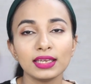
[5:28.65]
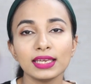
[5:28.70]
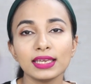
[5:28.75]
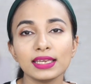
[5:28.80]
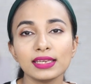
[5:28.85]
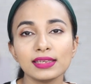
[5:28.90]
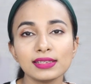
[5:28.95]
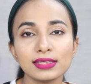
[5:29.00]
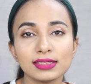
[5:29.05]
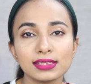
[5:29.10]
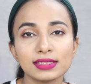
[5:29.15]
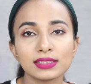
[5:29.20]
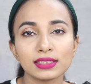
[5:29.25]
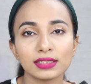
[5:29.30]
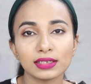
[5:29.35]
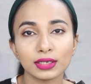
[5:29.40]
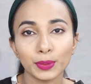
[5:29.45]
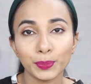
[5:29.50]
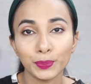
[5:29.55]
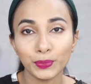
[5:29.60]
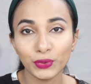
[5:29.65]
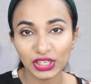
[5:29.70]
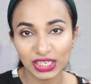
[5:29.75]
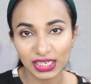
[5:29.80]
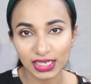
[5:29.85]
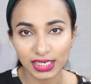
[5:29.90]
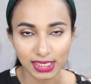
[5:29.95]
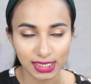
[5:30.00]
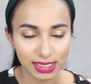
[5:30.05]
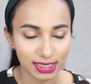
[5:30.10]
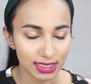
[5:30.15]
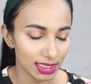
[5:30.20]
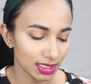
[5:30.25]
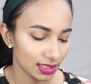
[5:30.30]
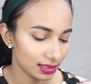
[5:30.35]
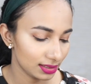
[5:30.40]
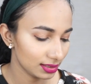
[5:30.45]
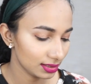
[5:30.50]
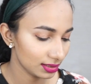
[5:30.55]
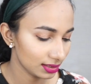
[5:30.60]
is pretty
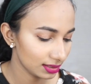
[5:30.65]
decent.